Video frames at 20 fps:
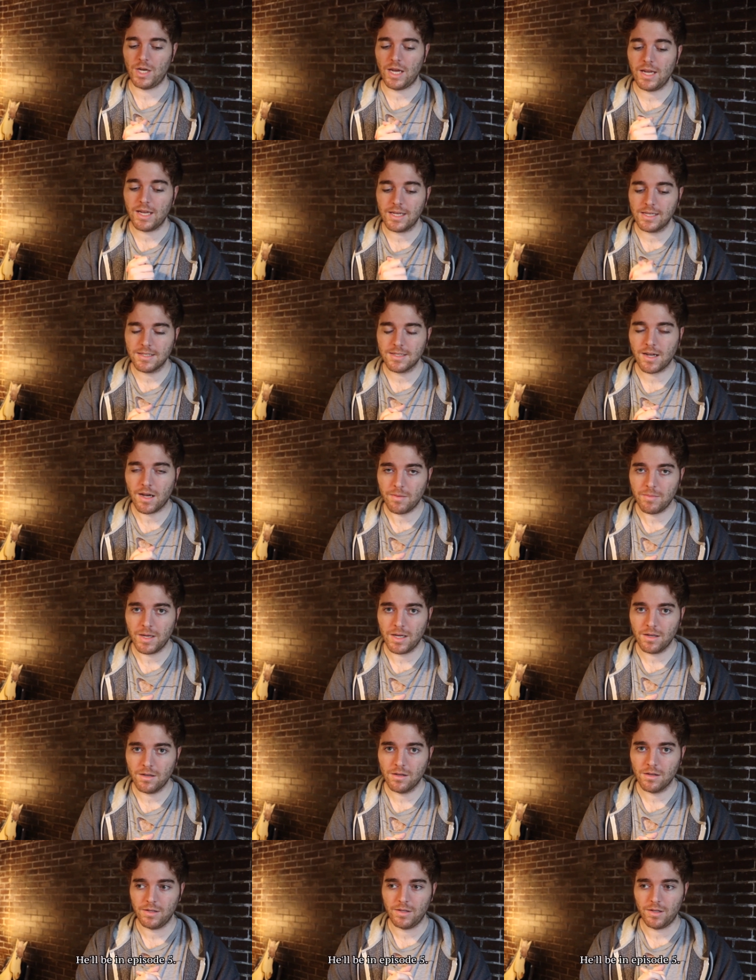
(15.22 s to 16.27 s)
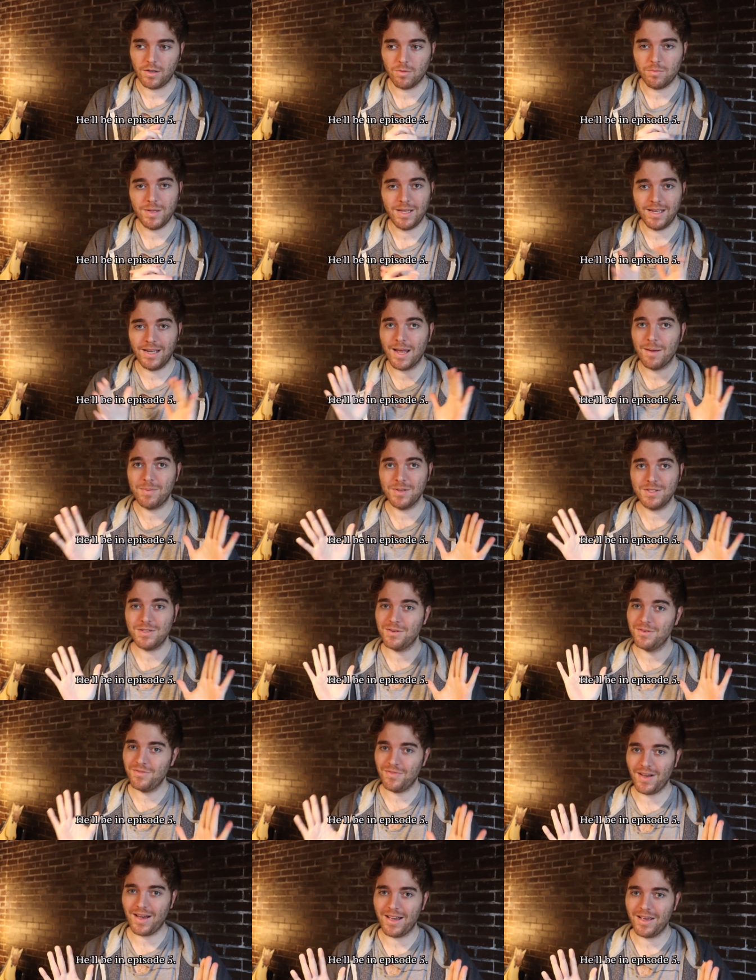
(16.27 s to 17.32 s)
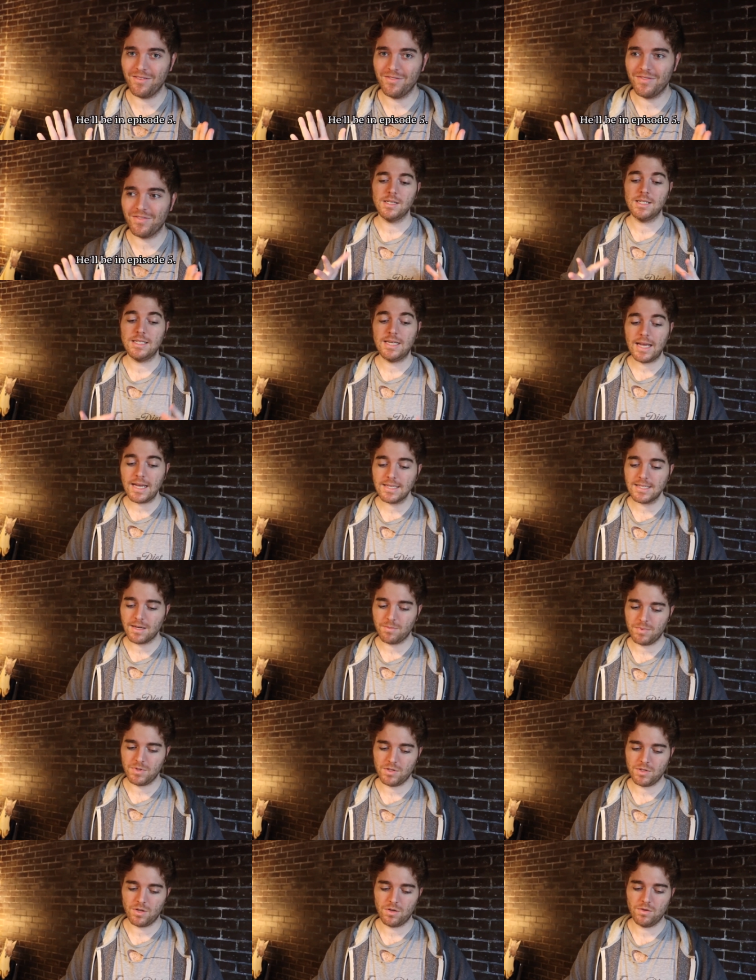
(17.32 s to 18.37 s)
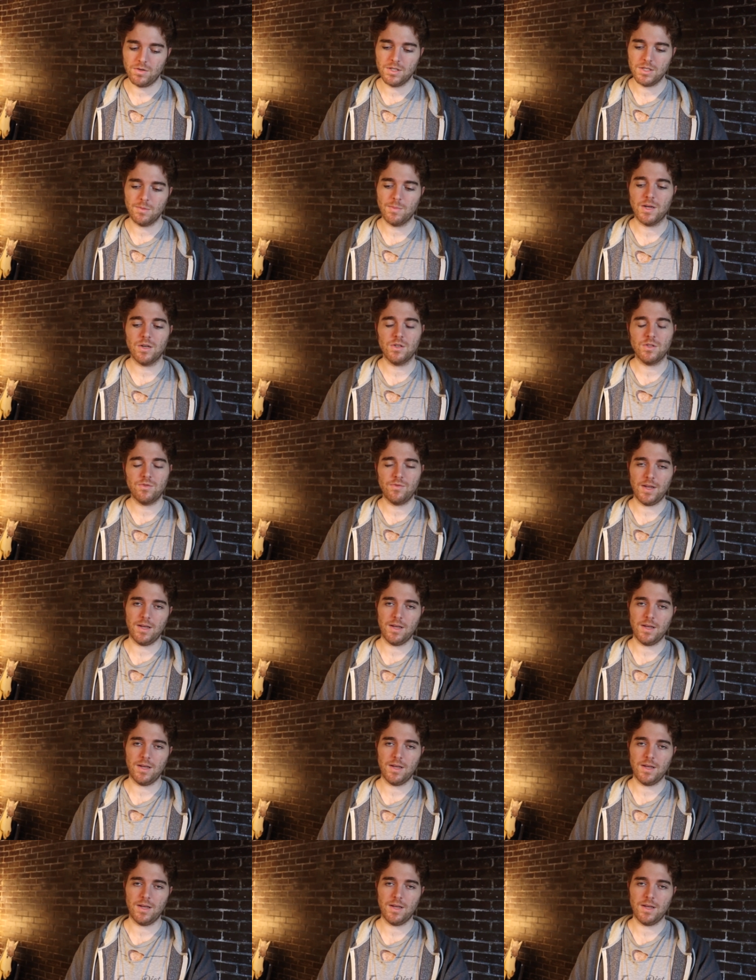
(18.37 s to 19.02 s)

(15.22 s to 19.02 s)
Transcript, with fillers: Jake is coming. You'll be in episode five. Today's episode is about his